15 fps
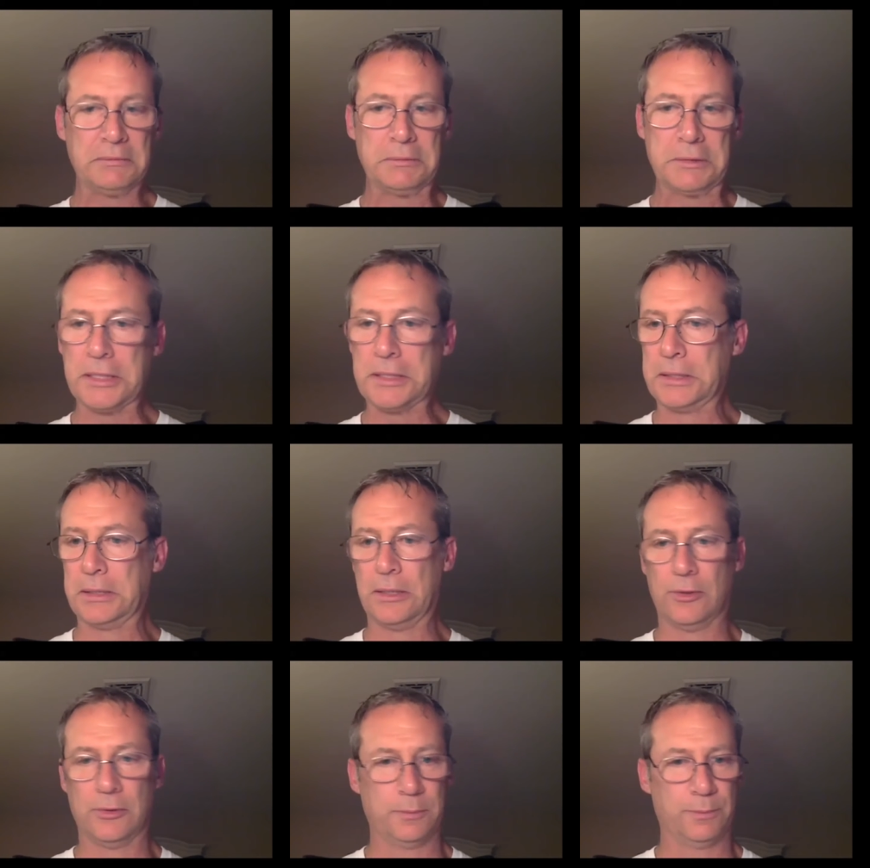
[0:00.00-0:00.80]
didn't
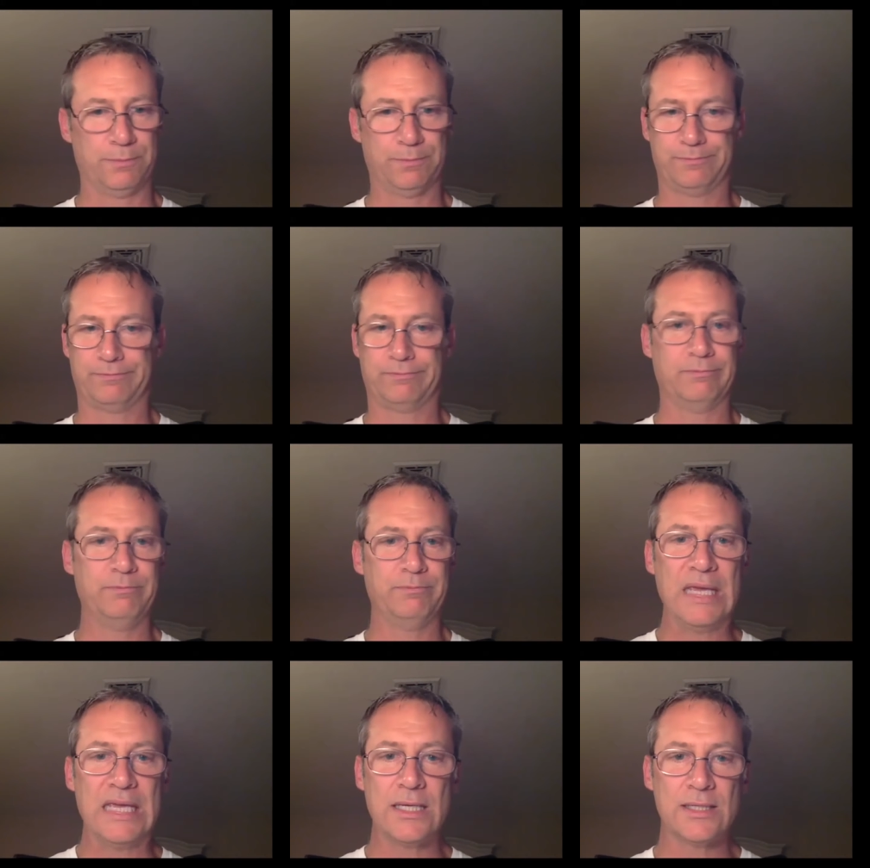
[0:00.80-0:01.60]
know
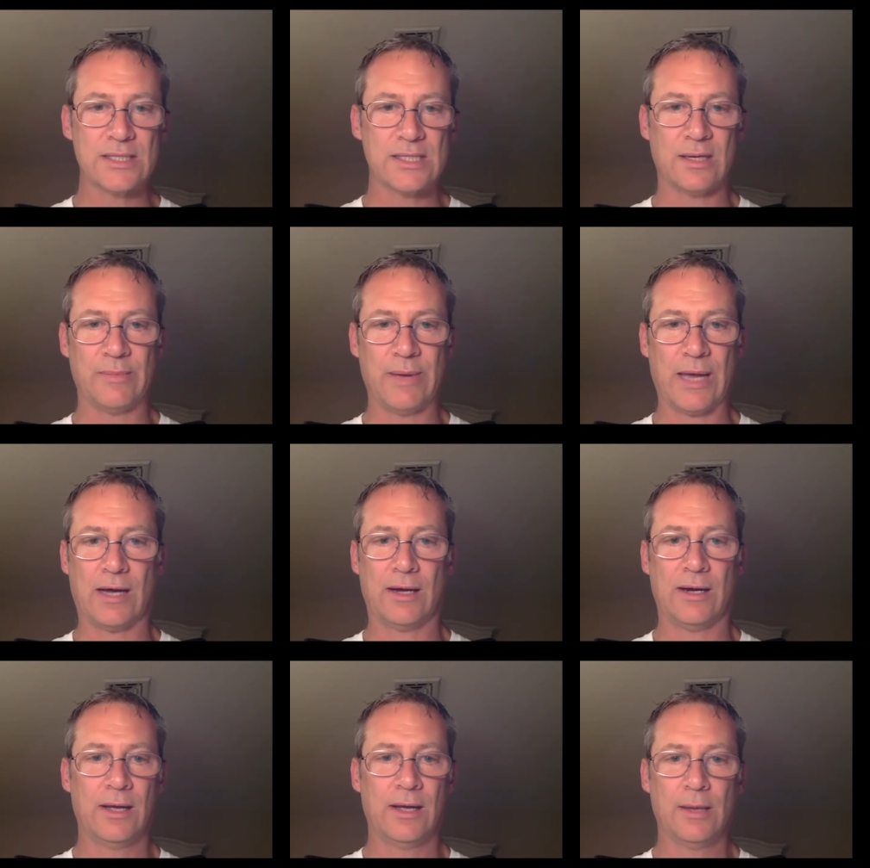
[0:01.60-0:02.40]
beans
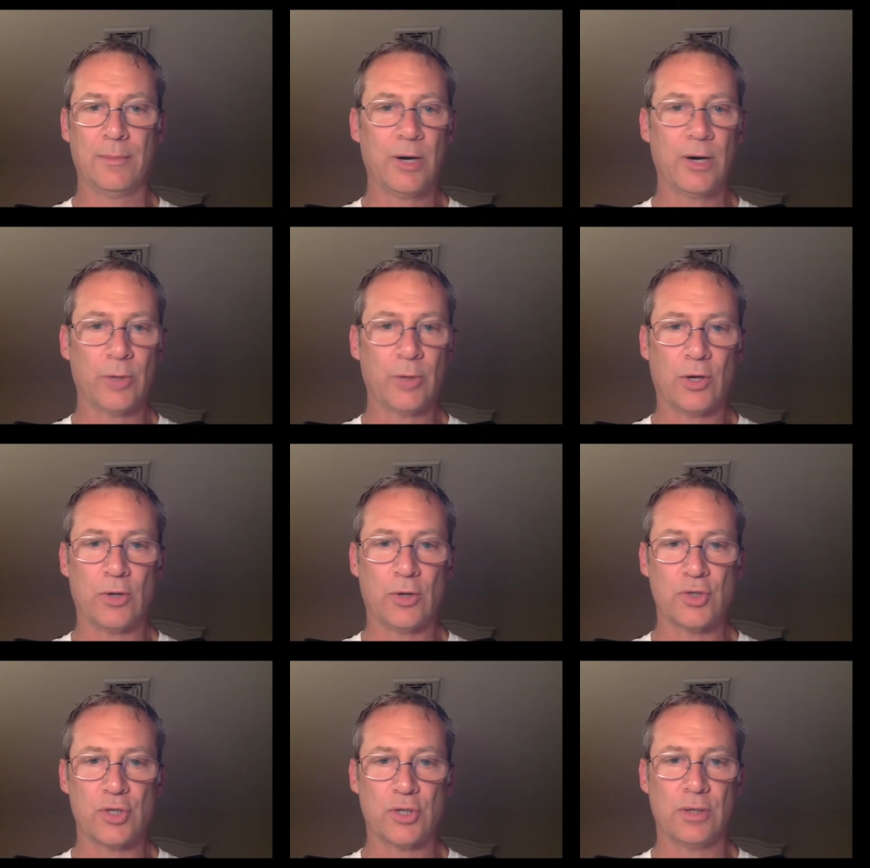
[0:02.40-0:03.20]
about
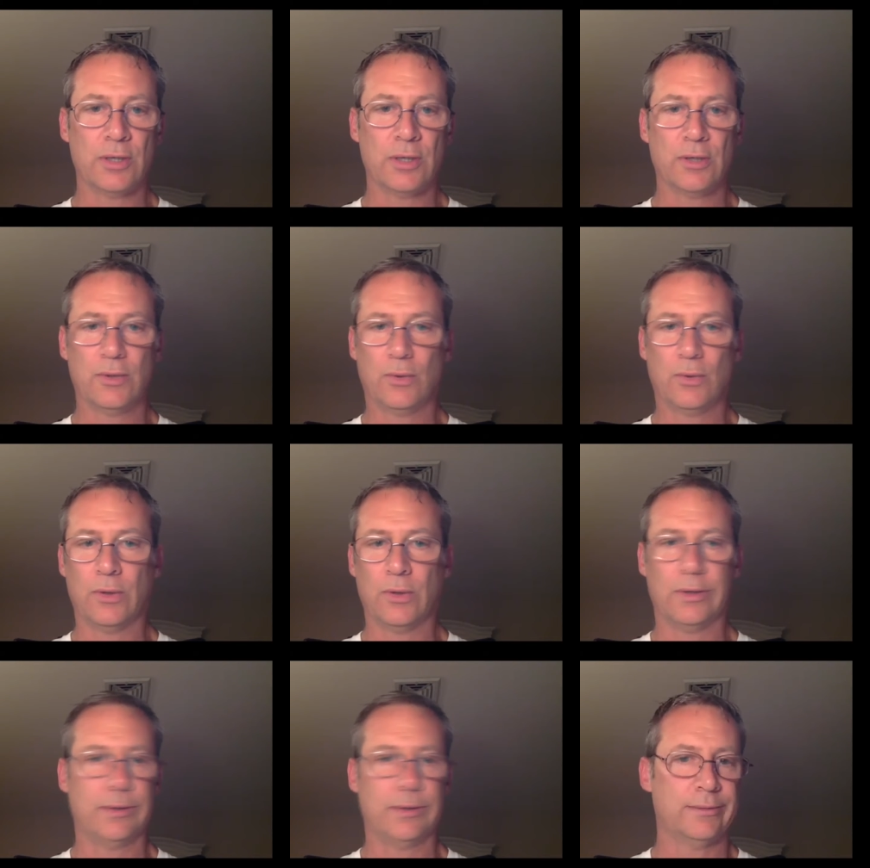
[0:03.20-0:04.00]
permaculture
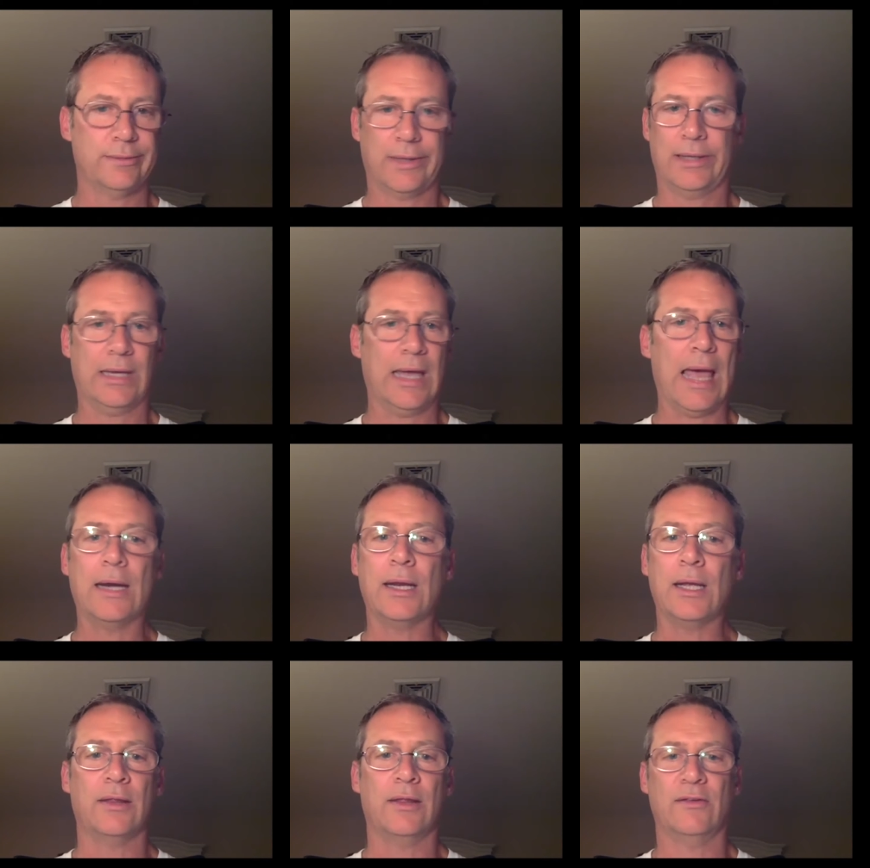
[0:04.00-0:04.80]
or
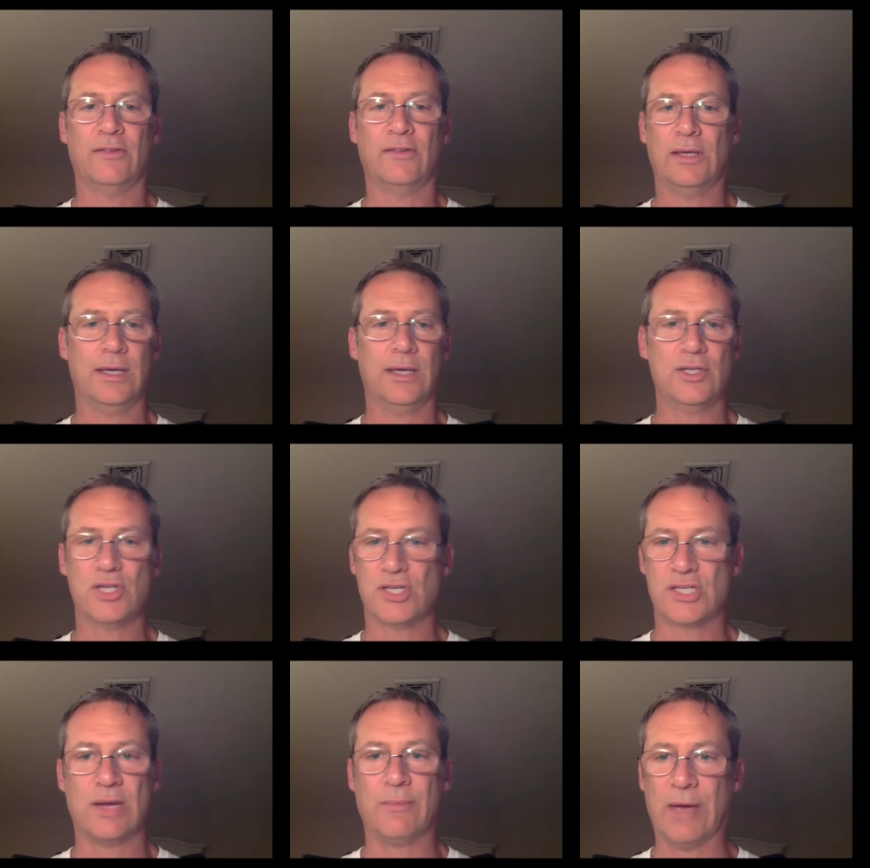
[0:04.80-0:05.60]
any of this. He
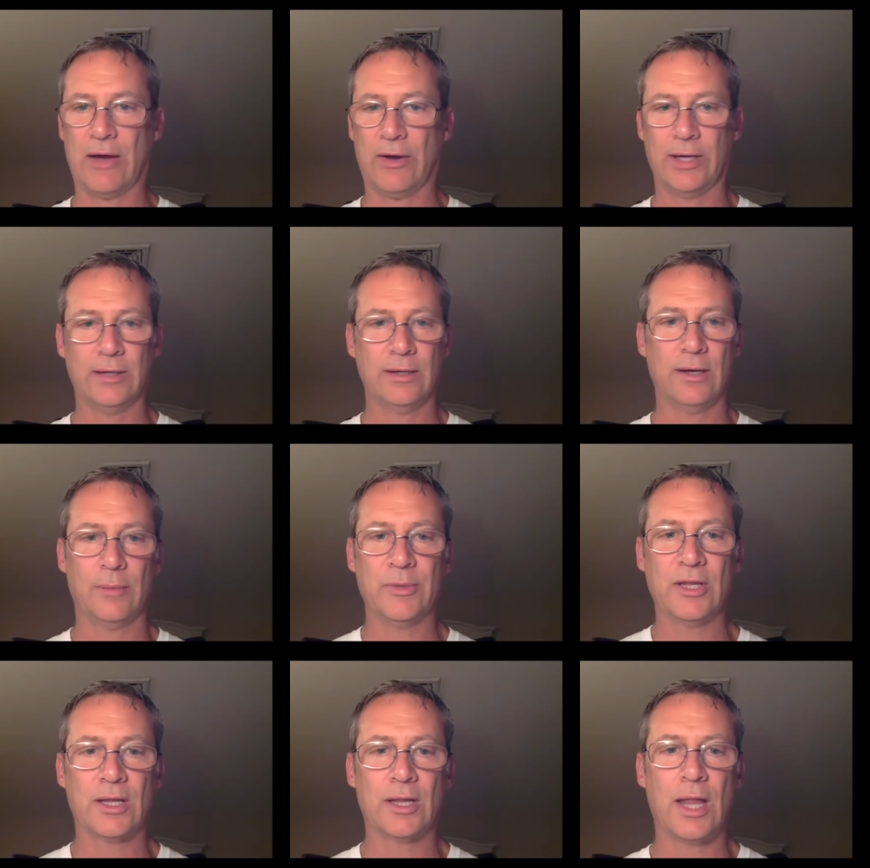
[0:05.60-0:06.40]
just somehow ended up
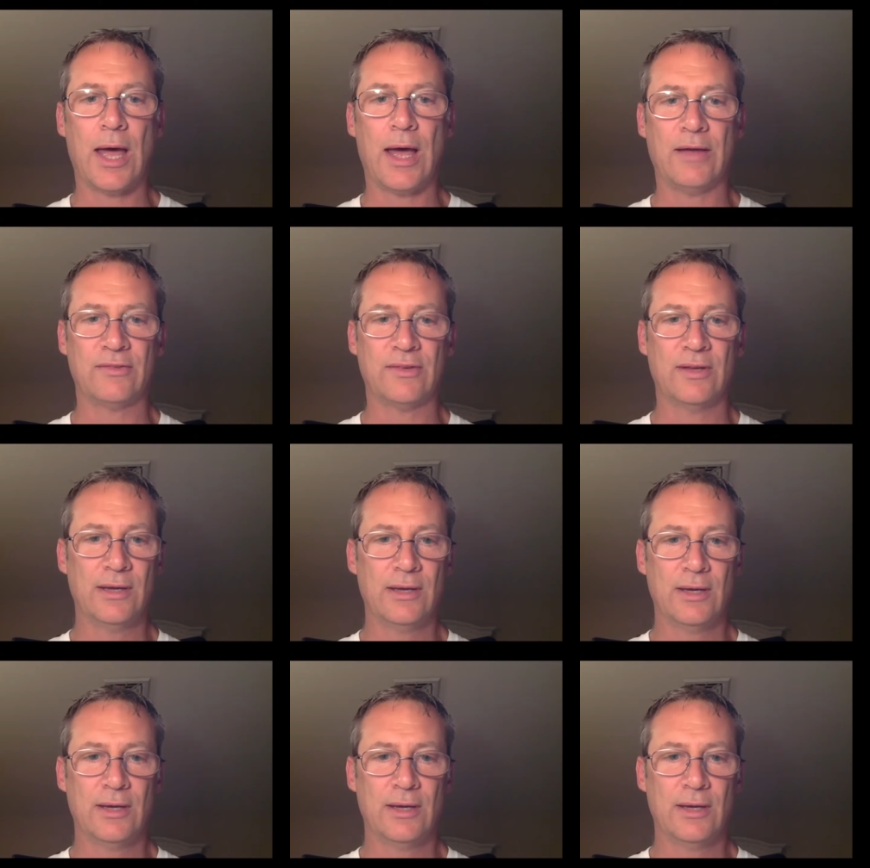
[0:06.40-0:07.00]
in the class.